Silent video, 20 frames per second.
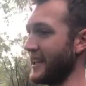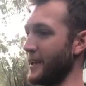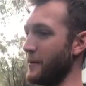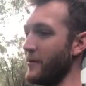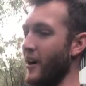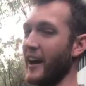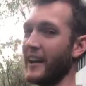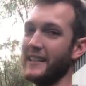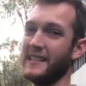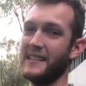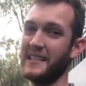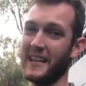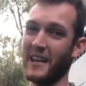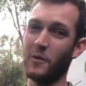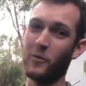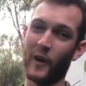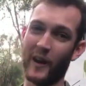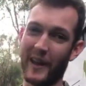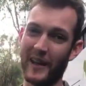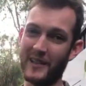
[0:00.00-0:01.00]
him. I can see
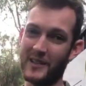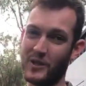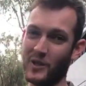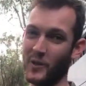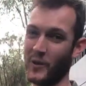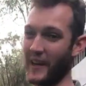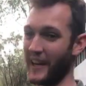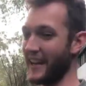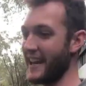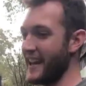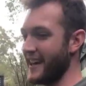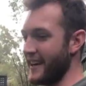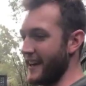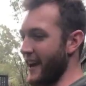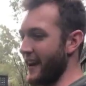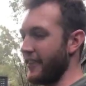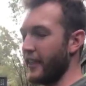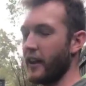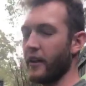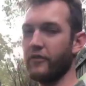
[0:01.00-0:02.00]
what he's doing.
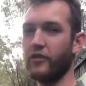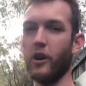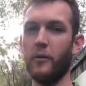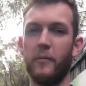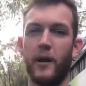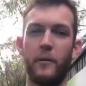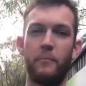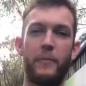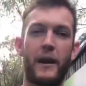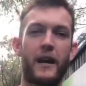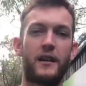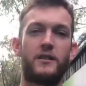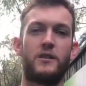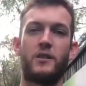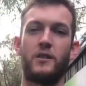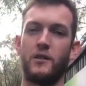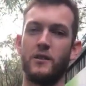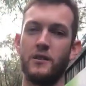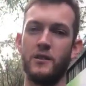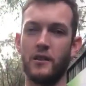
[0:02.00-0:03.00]
Now that I've got my back
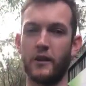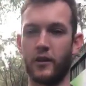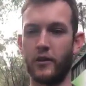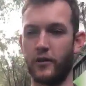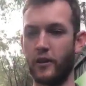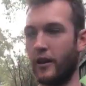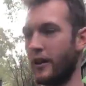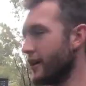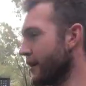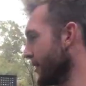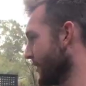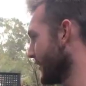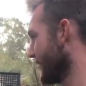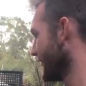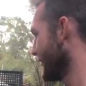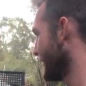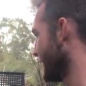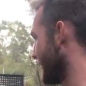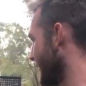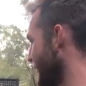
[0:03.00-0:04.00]
turned to the croc,
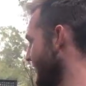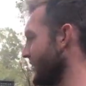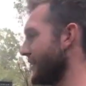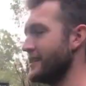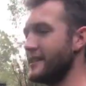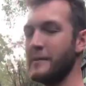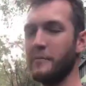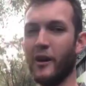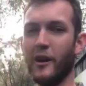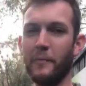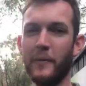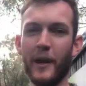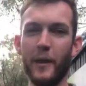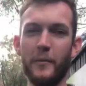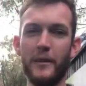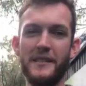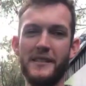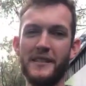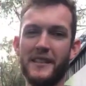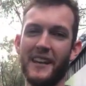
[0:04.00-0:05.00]
he thinks he might be able
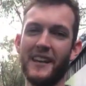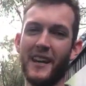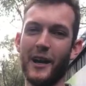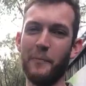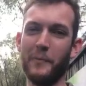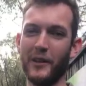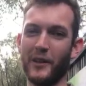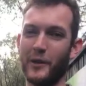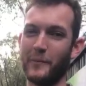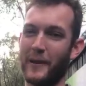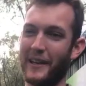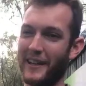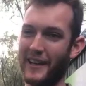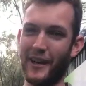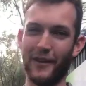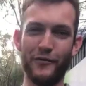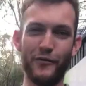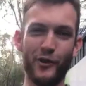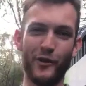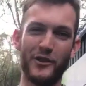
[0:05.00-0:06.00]
to sneak up a little bit.
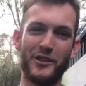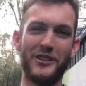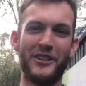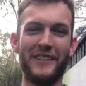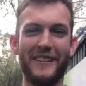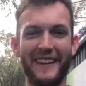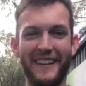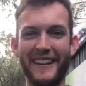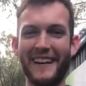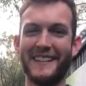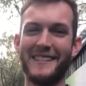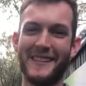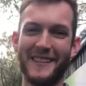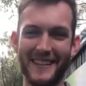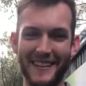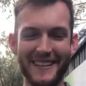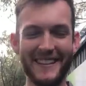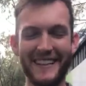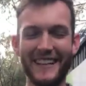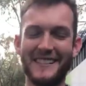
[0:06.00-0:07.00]
Now, fortunately,
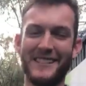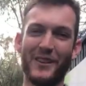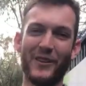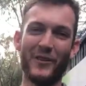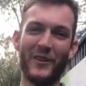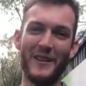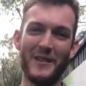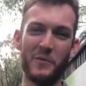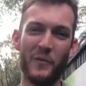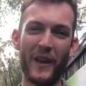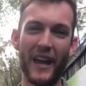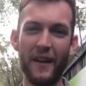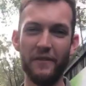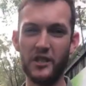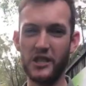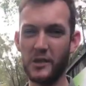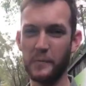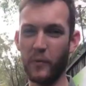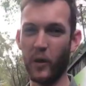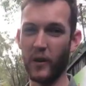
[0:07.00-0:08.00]
that's the reason we have
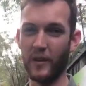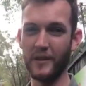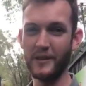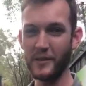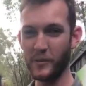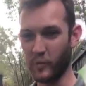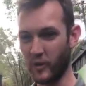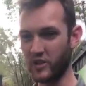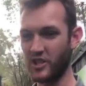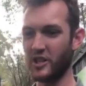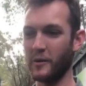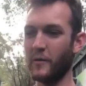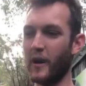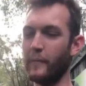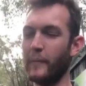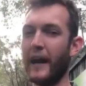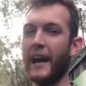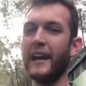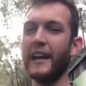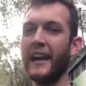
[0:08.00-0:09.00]
spotters watching my
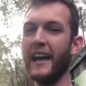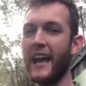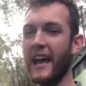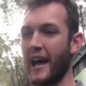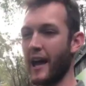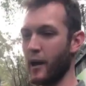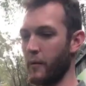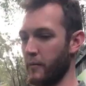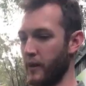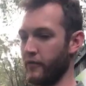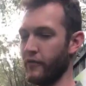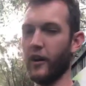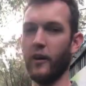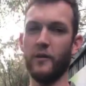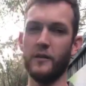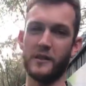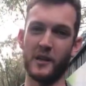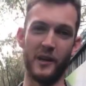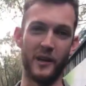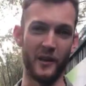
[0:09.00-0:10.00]
back. But if I
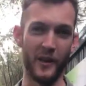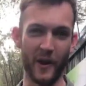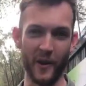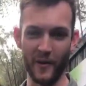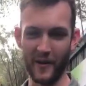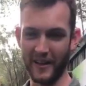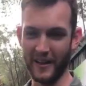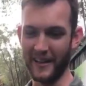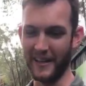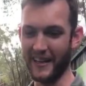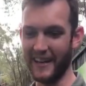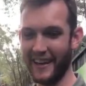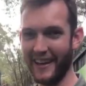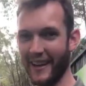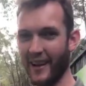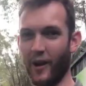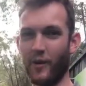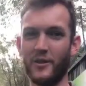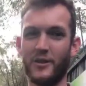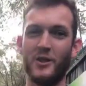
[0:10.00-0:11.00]
was alone in here
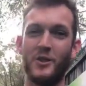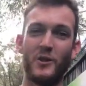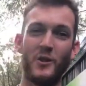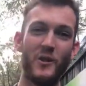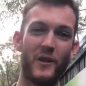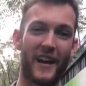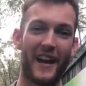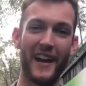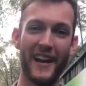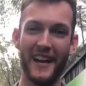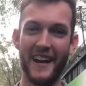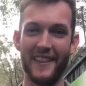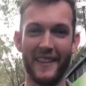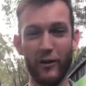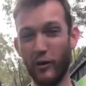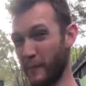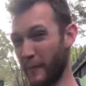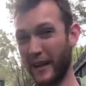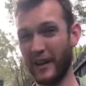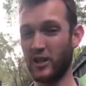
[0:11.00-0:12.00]
and I were to do that, that
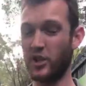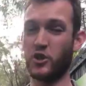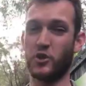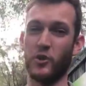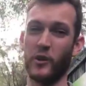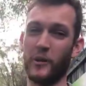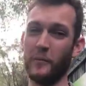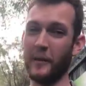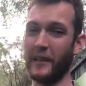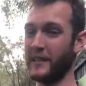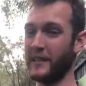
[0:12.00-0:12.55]
would be extremely